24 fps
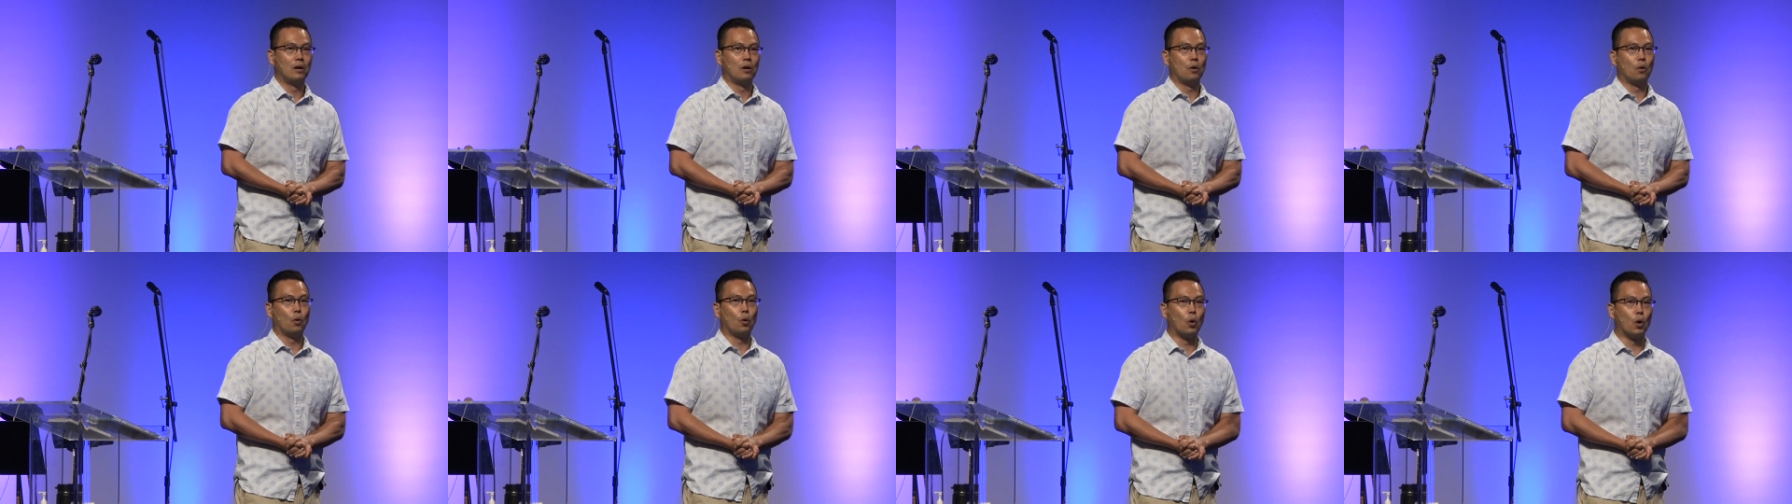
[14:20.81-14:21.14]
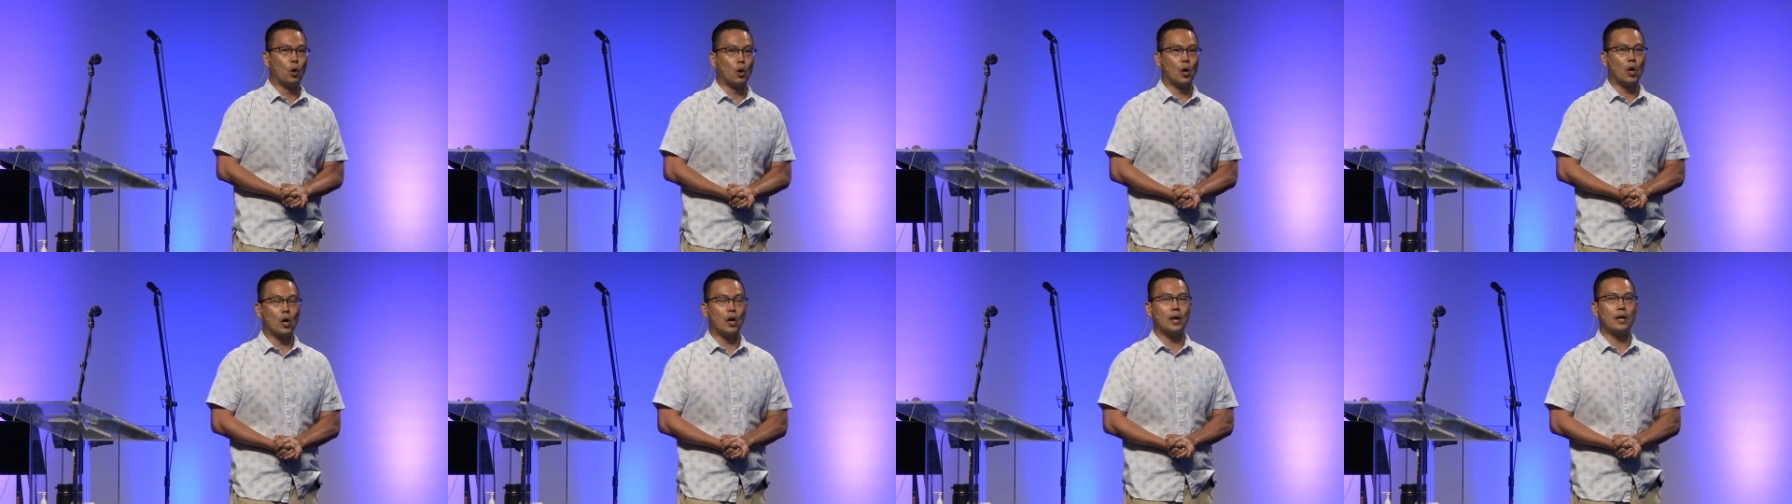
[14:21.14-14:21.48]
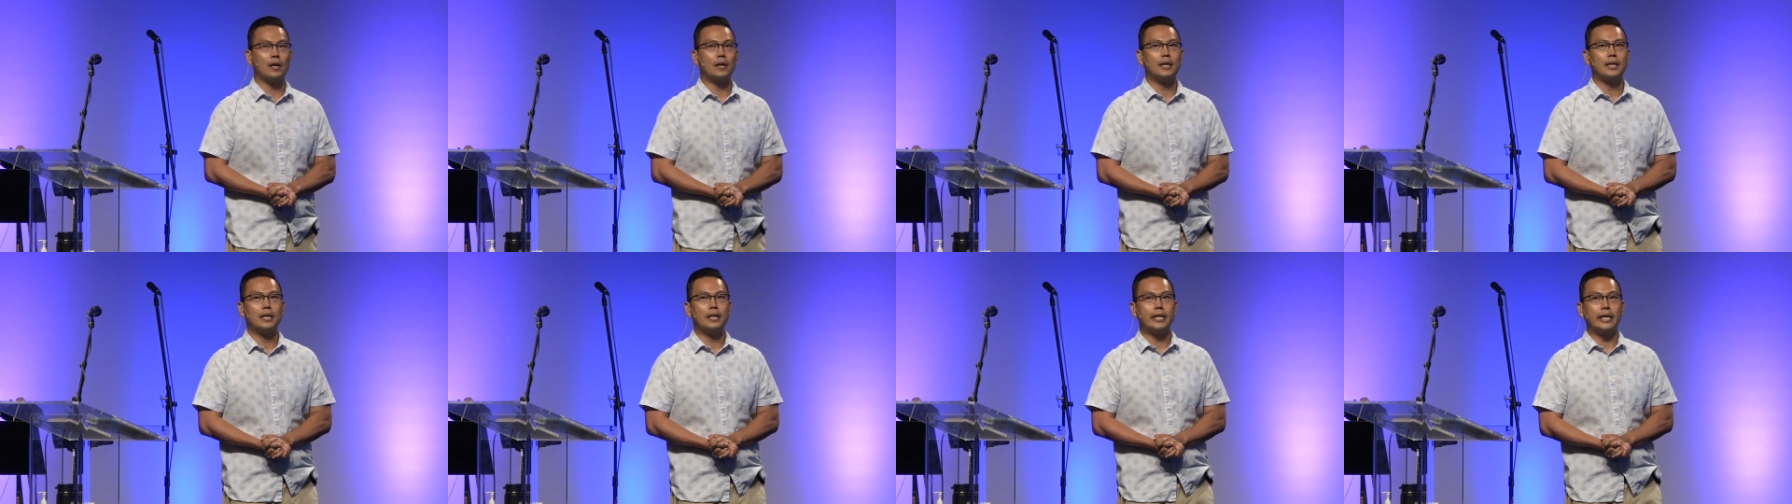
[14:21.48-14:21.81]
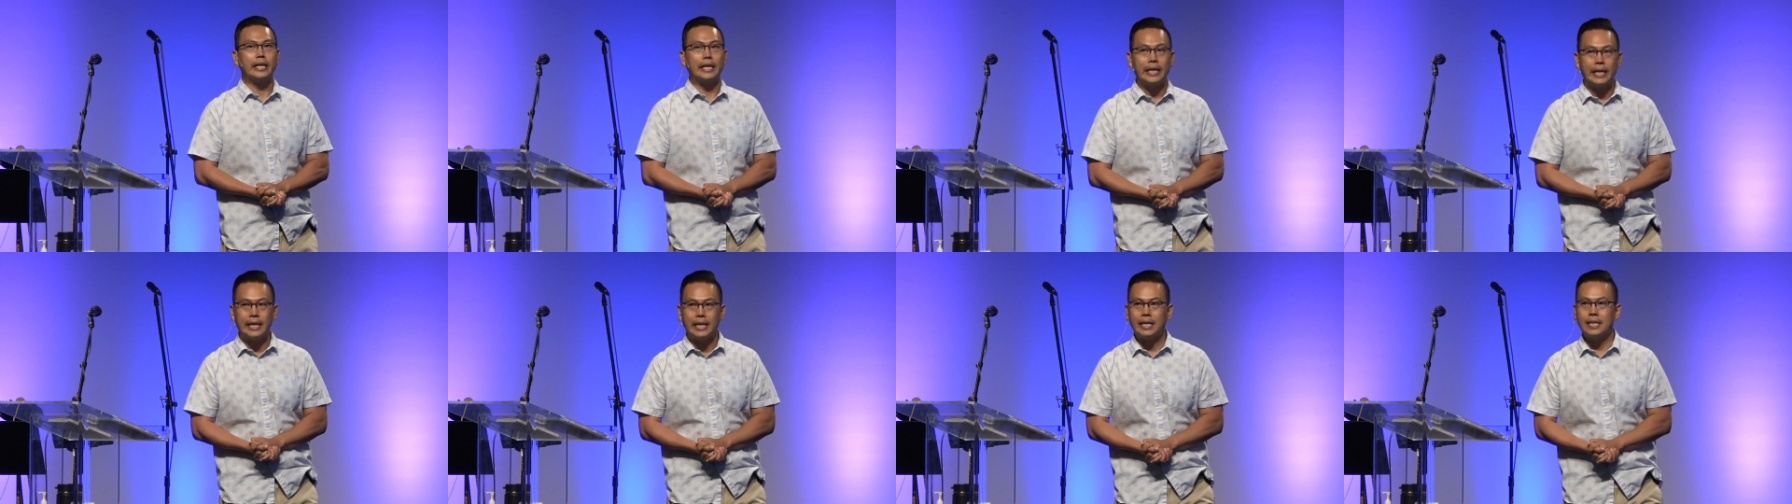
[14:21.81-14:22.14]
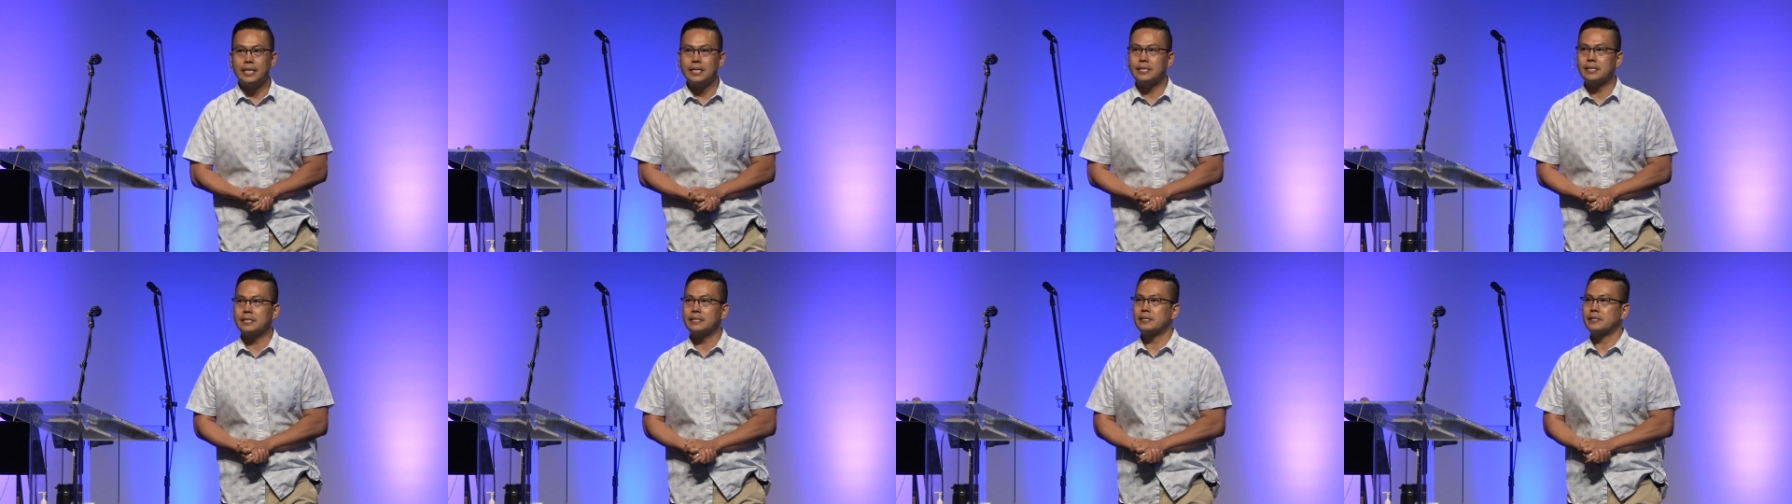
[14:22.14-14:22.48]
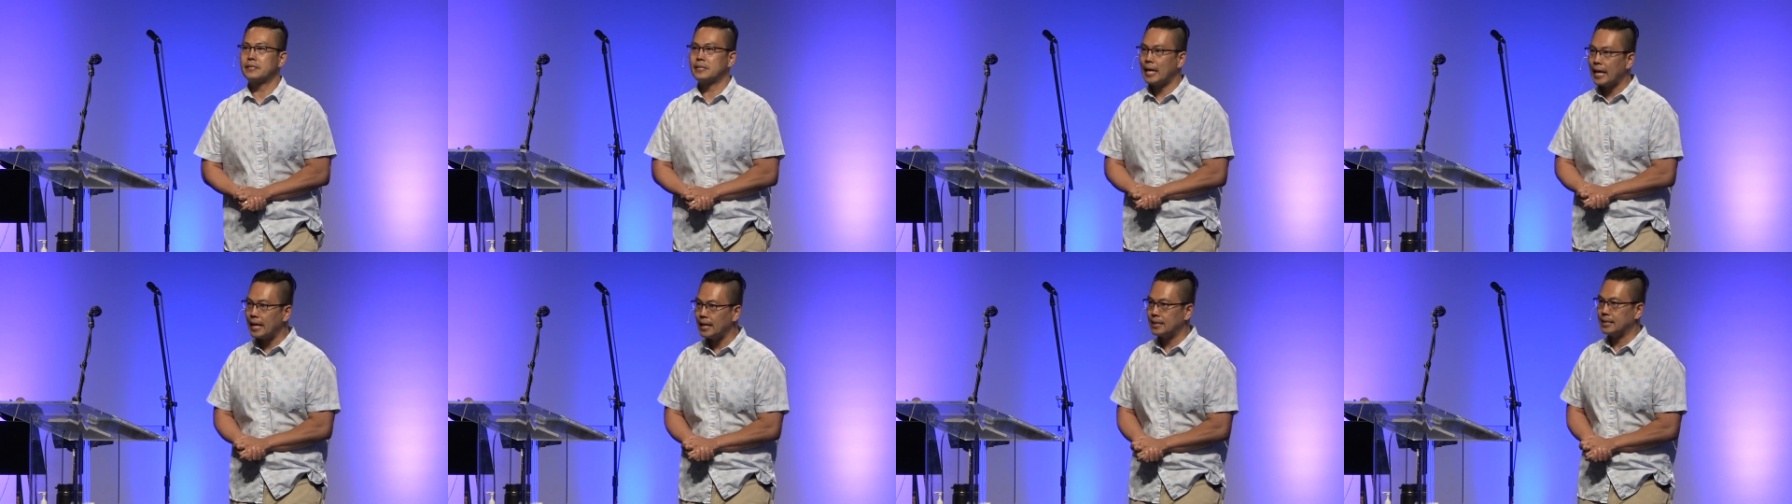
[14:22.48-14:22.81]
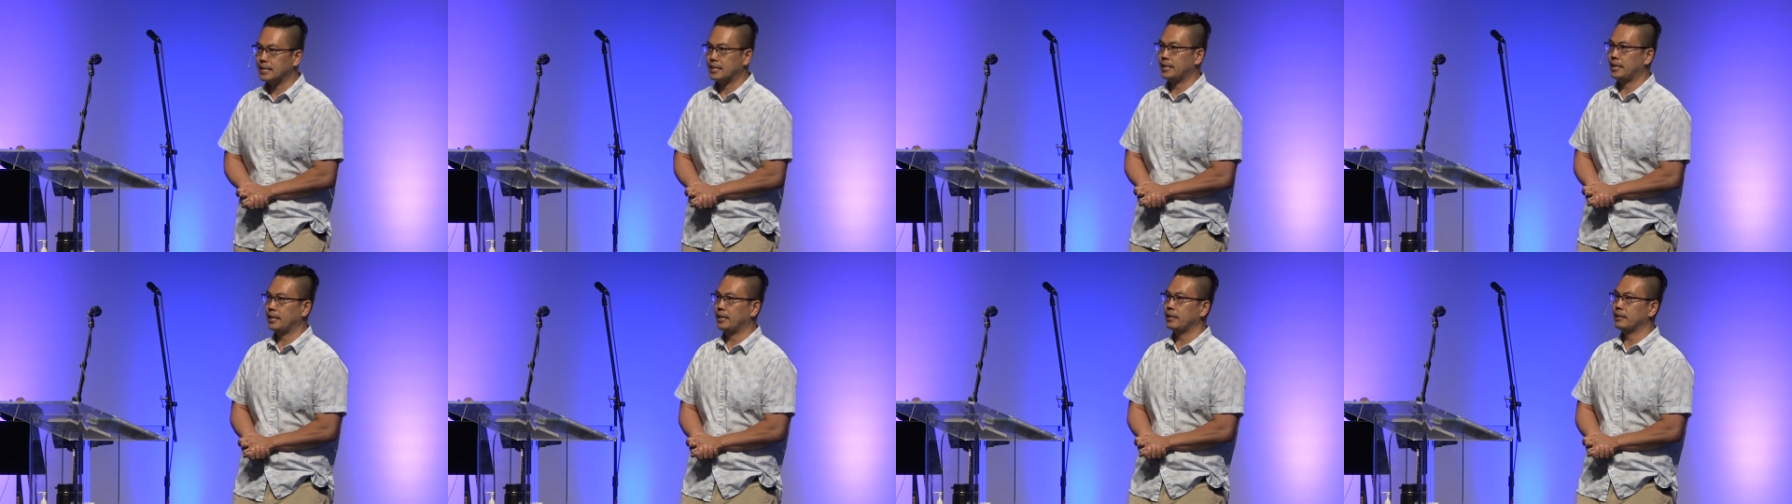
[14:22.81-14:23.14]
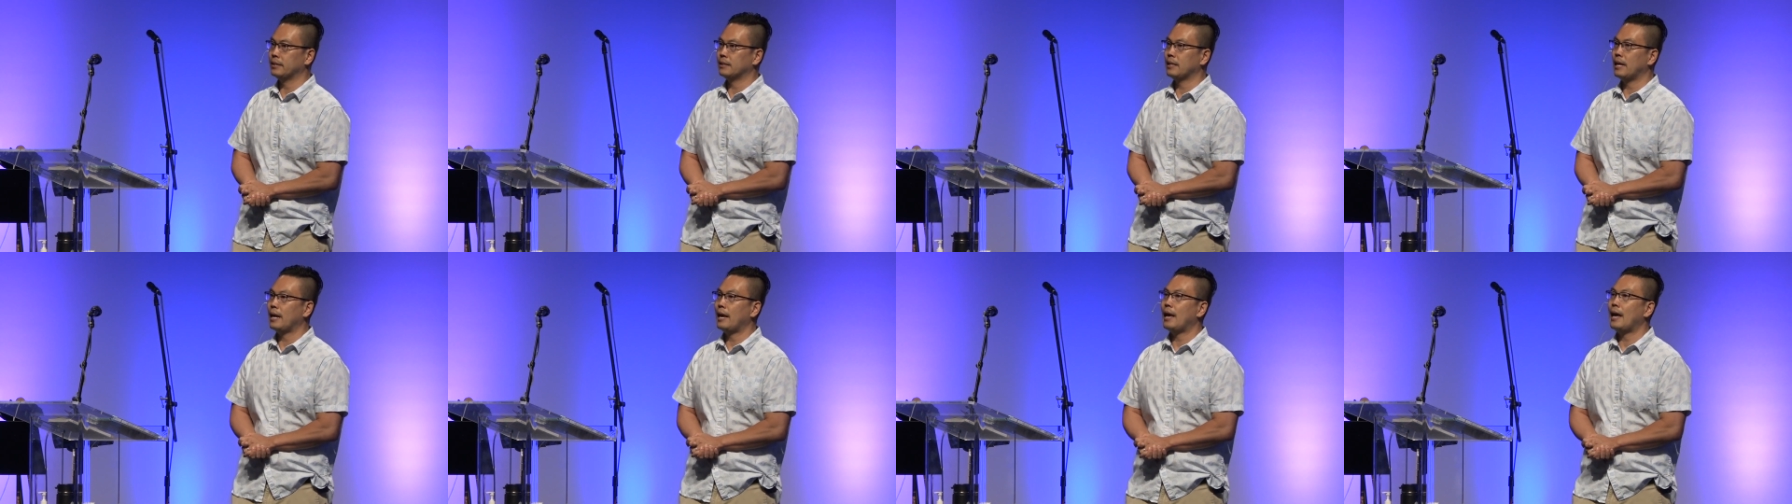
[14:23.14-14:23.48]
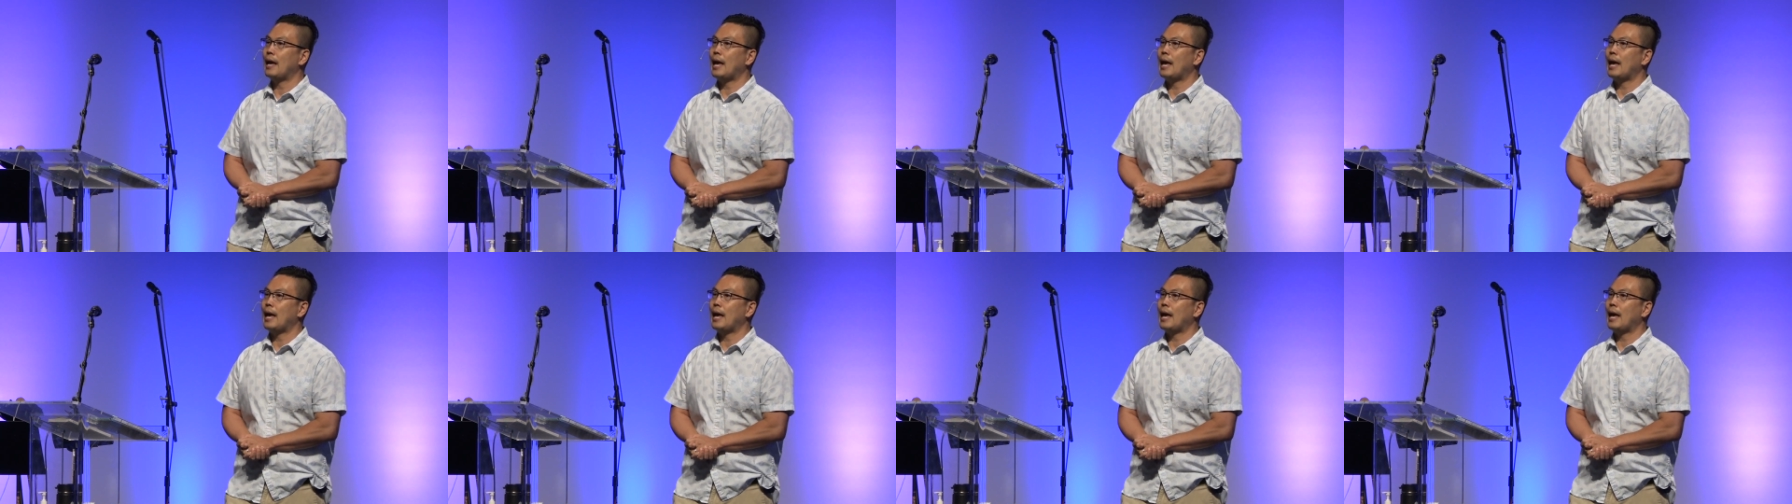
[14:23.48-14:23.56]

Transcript: Or is Satan